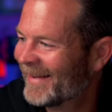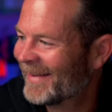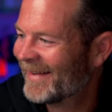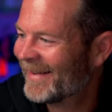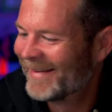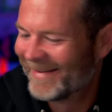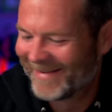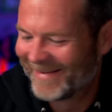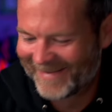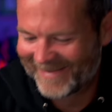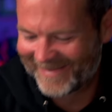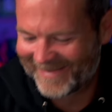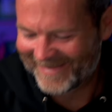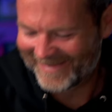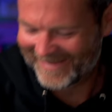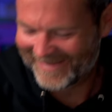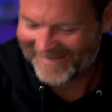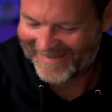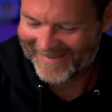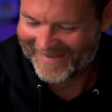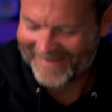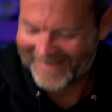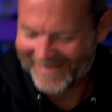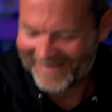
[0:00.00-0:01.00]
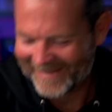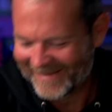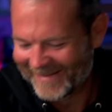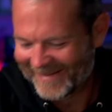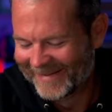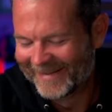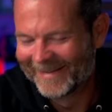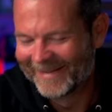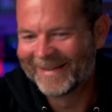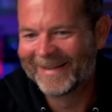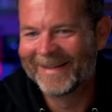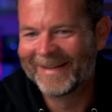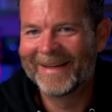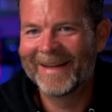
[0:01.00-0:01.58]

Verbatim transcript: right at us, right at the camera.